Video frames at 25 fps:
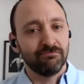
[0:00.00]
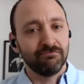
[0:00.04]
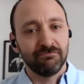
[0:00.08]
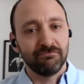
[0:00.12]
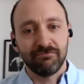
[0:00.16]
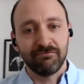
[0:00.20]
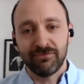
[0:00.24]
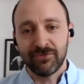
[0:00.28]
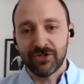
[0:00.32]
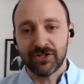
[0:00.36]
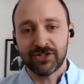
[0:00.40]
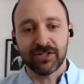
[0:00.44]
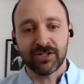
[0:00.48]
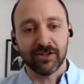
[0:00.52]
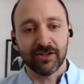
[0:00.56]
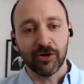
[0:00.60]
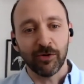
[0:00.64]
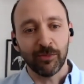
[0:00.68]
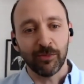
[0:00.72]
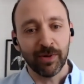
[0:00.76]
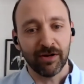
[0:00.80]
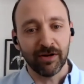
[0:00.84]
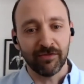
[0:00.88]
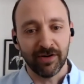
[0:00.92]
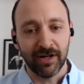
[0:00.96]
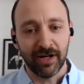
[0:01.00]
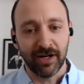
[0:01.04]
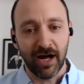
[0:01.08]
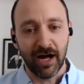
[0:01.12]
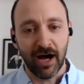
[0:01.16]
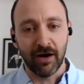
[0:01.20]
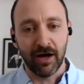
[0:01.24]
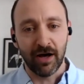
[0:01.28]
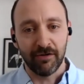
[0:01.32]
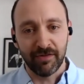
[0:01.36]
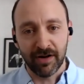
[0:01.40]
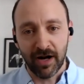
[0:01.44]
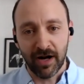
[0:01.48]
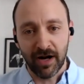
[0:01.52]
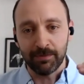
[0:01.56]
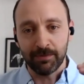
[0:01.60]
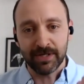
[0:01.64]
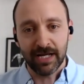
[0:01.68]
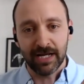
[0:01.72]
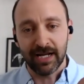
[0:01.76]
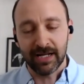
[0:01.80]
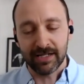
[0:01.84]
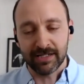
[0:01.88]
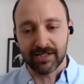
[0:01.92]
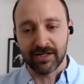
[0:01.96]
Just a little bit of an update
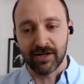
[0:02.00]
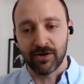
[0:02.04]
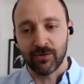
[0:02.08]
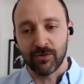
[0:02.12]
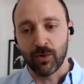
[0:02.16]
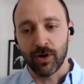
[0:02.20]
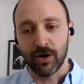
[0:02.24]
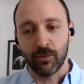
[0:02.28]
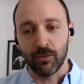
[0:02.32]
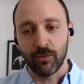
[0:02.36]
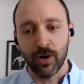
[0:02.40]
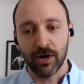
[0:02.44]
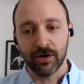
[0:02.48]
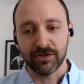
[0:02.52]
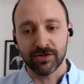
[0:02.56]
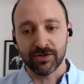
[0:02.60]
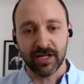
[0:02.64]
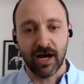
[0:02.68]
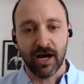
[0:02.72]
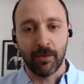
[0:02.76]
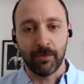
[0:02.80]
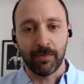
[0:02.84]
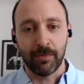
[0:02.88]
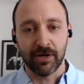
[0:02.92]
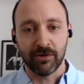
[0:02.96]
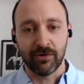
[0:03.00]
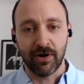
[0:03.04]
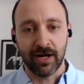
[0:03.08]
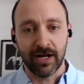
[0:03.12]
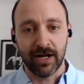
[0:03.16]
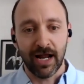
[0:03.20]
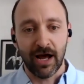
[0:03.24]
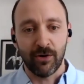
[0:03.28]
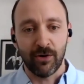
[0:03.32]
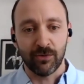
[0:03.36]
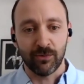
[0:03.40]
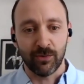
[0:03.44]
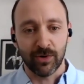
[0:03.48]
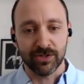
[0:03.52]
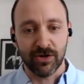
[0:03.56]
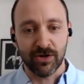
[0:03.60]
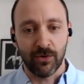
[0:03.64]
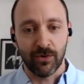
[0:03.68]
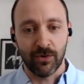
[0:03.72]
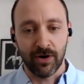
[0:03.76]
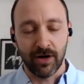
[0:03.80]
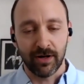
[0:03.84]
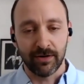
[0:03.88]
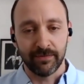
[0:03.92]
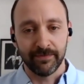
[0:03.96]
as to where is the company right now and what's going
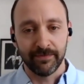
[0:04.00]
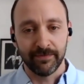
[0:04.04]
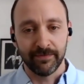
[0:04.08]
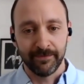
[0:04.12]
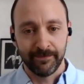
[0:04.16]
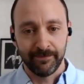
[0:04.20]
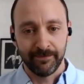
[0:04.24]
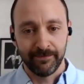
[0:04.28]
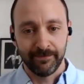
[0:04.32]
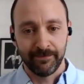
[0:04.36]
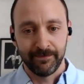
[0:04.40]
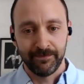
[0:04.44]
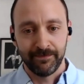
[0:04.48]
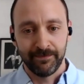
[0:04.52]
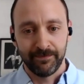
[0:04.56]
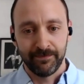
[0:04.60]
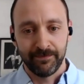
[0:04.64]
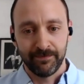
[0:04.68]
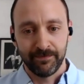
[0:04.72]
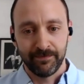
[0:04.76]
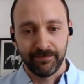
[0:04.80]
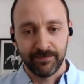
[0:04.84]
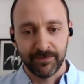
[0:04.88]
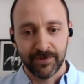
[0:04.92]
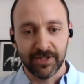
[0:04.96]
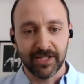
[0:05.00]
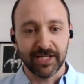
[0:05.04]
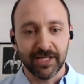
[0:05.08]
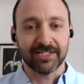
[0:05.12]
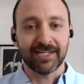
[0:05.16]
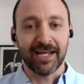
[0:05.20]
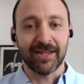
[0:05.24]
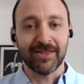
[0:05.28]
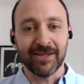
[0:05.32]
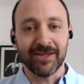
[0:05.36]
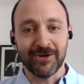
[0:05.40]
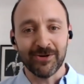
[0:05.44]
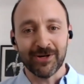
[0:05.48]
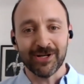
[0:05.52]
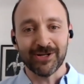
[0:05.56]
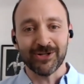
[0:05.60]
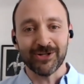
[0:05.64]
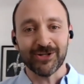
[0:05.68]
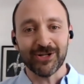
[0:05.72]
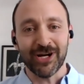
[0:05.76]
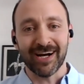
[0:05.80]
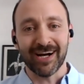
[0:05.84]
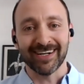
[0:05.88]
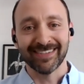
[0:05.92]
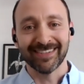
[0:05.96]
on, to the extent that you can
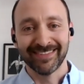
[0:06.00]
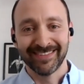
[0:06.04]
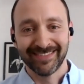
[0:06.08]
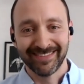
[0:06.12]
share.